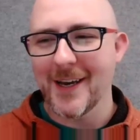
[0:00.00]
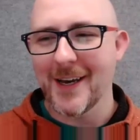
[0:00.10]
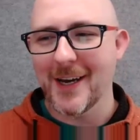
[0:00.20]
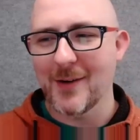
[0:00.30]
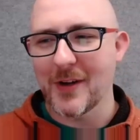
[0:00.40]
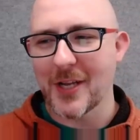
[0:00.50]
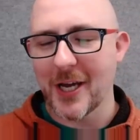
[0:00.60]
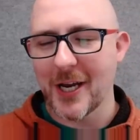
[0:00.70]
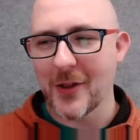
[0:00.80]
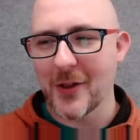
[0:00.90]
but
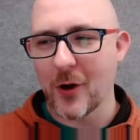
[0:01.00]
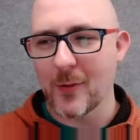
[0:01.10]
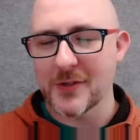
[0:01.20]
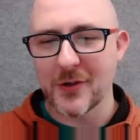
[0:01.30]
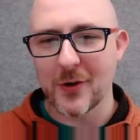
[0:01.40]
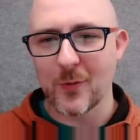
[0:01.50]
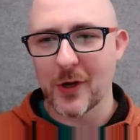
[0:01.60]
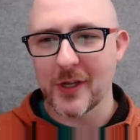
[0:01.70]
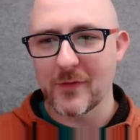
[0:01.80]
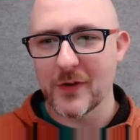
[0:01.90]
got out of the army and started
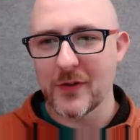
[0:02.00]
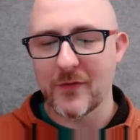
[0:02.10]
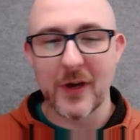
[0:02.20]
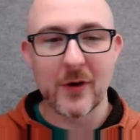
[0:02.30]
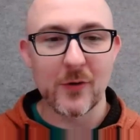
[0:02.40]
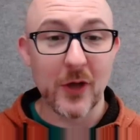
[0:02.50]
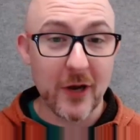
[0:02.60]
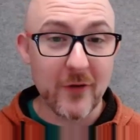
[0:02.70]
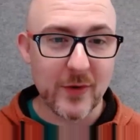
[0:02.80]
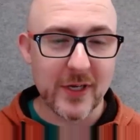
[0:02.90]
working for the federal
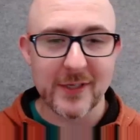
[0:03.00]
government.